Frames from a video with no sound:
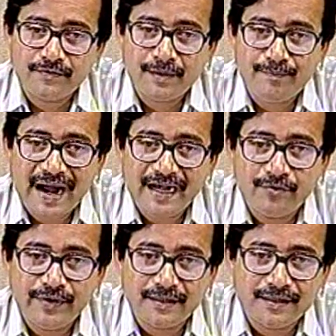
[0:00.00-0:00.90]
the
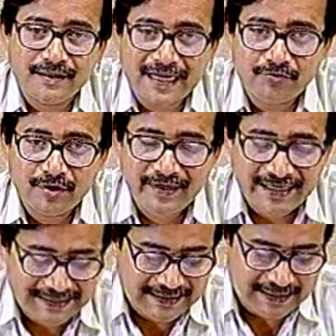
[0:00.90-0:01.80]
bandwidth that will be
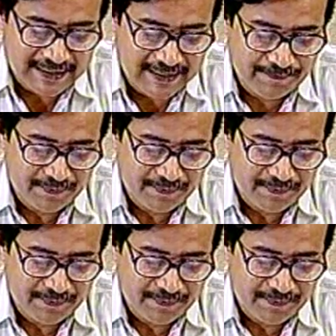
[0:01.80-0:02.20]
necessary.